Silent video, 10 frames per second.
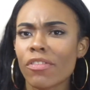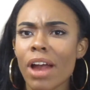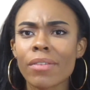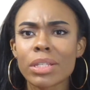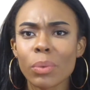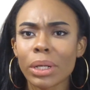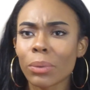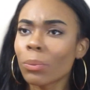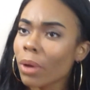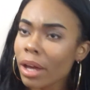Forever
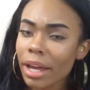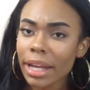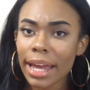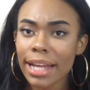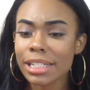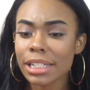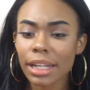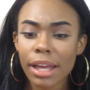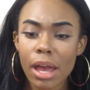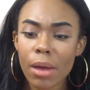21,
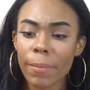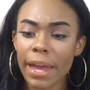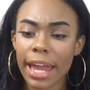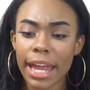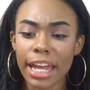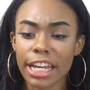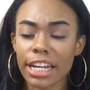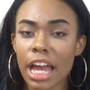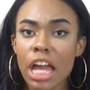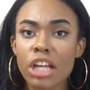H&M,
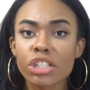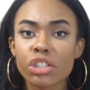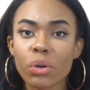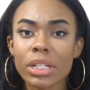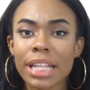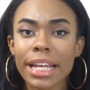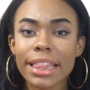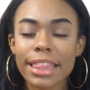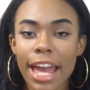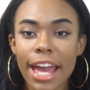and stores
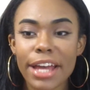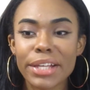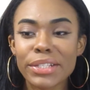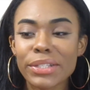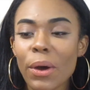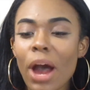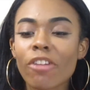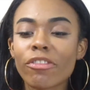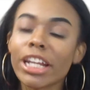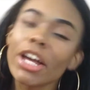like that. So
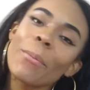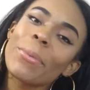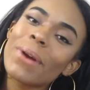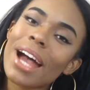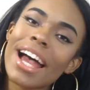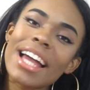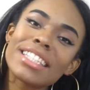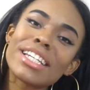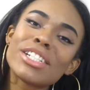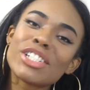I really hope you
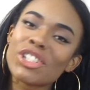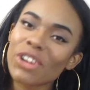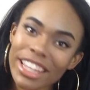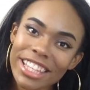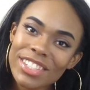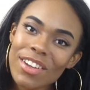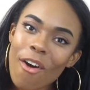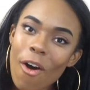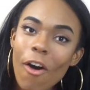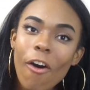guys enjoyed this
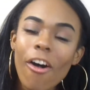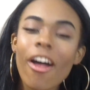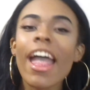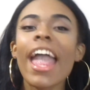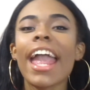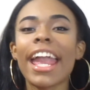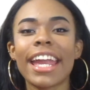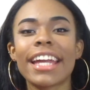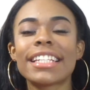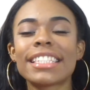haul
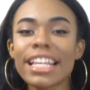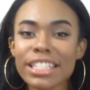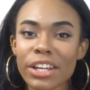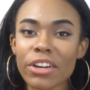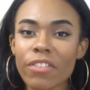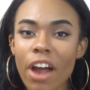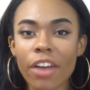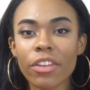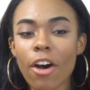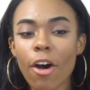and stay tuned for
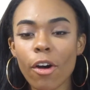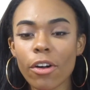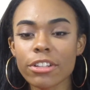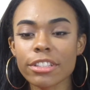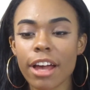other hauls.